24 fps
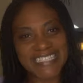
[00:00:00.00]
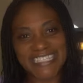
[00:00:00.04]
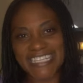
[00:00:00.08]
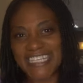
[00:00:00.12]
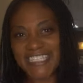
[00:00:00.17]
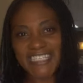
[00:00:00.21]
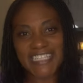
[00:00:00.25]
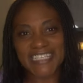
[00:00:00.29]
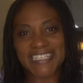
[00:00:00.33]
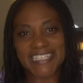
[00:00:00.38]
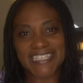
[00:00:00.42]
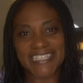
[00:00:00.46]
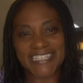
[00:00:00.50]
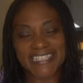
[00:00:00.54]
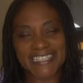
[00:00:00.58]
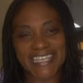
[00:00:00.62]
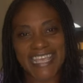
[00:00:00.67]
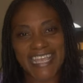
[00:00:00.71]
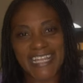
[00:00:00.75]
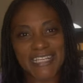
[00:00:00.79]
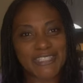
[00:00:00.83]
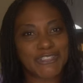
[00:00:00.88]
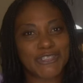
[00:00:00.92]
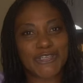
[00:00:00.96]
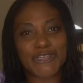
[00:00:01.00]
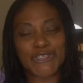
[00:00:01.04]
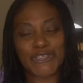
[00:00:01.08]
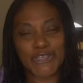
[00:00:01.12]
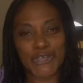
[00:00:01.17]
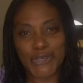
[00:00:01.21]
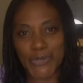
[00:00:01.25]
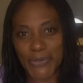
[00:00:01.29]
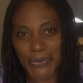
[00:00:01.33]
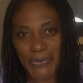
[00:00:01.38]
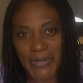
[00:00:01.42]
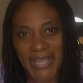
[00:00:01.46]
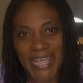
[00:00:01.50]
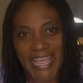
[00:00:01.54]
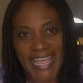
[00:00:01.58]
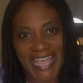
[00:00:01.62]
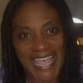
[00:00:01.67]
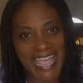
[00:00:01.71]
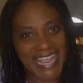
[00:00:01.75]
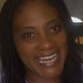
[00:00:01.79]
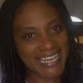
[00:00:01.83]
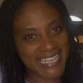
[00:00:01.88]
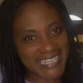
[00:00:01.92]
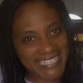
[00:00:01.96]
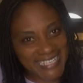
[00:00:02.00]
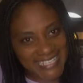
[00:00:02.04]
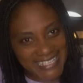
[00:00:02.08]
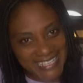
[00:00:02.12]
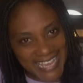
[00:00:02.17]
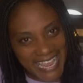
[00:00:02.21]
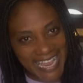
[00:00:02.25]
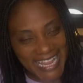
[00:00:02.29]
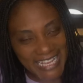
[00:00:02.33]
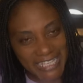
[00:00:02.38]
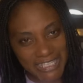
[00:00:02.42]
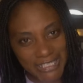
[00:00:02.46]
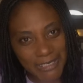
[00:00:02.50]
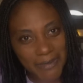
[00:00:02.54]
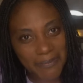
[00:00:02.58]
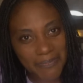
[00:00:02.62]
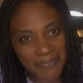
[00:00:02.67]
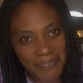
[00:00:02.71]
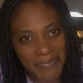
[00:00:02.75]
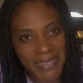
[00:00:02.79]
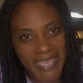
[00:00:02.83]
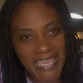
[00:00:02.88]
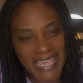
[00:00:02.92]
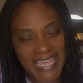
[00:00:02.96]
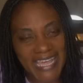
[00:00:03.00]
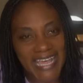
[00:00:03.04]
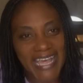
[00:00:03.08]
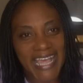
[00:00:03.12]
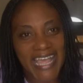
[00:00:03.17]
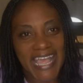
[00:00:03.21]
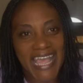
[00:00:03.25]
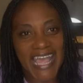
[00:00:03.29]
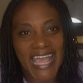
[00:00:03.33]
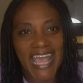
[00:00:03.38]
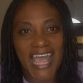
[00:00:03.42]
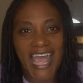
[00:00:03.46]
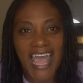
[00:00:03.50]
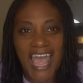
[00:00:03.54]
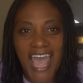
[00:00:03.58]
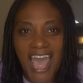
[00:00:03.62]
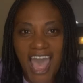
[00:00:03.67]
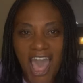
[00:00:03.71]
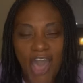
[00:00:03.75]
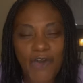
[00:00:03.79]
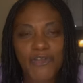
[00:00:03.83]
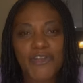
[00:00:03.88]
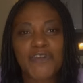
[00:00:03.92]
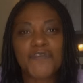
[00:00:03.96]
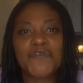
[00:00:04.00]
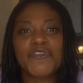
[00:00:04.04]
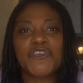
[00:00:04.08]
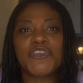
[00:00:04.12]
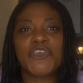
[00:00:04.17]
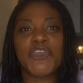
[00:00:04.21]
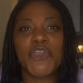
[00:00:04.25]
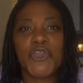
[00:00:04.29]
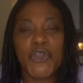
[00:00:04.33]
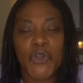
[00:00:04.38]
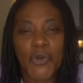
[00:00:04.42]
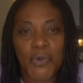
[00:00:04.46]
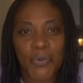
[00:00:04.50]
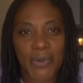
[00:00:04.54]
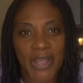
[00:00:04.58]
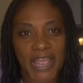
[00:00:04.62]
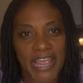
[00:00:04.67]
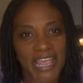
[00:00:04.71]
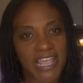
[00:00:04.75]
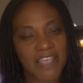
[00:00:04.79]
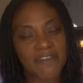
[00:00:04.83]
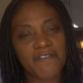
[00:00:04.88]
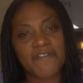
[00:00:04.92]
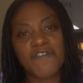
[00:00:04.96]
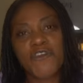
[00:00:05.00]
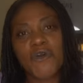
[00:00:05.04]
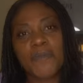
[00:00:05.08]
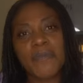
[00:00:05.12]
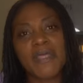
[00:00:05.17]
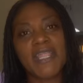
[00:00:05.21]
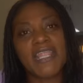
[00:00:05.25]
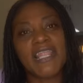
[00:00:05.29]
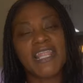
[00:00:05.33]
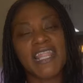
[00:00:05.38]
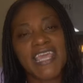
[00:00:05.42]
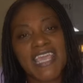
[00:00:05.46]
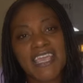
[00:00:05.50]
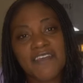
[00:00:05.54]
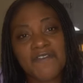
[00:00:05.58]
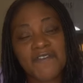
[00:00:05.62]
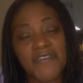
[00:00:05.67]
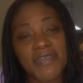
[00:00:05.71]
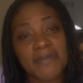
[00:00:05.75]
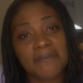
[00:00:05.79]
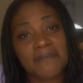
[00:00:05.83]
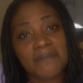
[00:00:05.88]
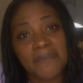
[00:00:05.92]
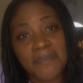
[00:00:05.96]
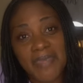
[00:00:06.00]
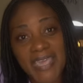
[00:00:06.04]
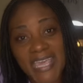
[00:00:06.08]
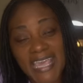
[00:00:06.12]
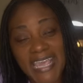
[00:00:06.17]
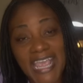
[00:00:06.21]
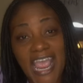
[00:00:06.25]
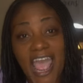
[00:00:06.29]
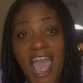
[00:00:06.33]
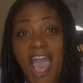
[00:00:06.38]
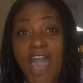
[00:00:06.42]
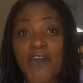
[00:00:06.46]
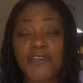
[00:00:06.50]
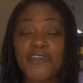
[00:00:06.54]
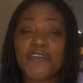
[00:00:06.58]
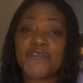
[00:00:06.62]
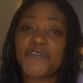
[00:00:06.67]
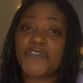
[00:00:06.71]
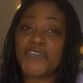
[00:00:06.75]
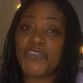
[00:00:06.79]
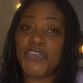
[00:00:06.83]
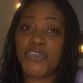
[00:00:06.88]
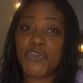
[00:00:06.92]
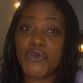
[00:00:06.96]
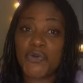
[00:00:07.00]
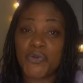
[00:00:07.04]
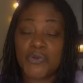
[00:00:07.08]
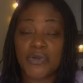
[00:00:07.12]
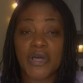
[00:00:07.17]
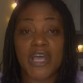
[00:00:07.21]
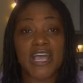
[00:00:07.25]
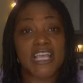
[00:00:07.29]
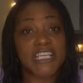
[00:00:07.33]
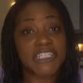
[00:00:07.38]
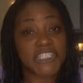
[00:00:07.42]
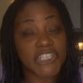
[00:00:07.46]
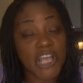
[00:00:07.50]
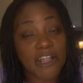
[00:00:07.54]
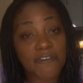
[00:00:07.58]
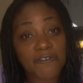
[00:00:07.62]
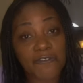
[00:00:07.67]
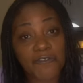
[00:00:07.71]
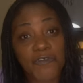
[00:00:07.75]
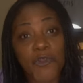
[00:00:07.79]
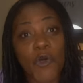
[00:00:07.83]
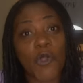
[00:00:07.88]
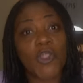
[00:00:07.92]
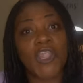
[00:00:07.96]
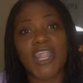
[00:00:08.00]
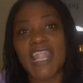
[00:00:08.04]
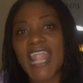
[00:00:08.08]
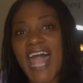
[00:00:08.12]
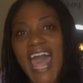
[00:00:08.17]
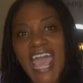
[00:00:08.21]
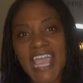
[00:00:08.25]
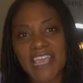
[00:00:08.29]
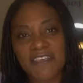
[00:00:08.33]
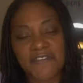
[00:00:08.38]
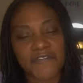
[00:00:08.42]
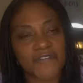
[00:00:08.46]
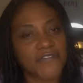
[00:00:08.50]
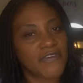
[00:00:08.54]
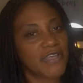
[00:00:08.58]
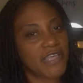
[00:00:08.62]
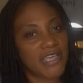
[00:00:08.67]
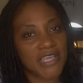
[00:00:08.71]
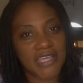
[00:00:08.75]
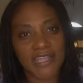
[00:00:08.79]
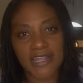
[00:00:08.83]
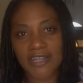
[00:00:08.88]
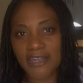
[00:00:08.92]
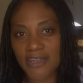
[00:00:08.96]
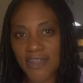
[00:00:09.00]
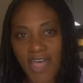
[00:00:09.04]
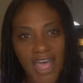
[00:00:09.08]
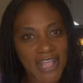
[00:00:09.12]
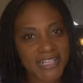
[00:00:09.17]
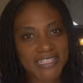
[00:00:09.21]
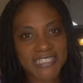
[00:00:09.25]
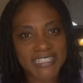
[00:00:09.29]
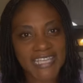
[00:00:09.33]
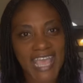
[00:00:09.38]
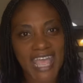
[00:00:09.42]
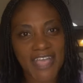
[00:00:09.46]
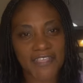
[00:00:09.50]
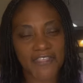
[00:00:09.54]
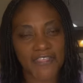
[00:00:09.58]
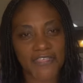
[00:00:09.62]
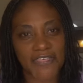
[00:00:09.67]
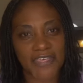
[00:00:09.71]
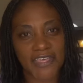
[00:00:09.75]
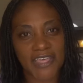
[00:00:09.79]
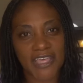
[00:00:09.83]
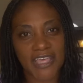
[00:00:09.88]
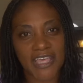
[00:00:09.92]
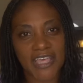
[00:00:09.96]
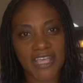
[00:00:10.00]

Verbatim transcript: Jesus is saying to you, and he's saying to me, out of you, if you believe in me, out of you shall flow life, not death.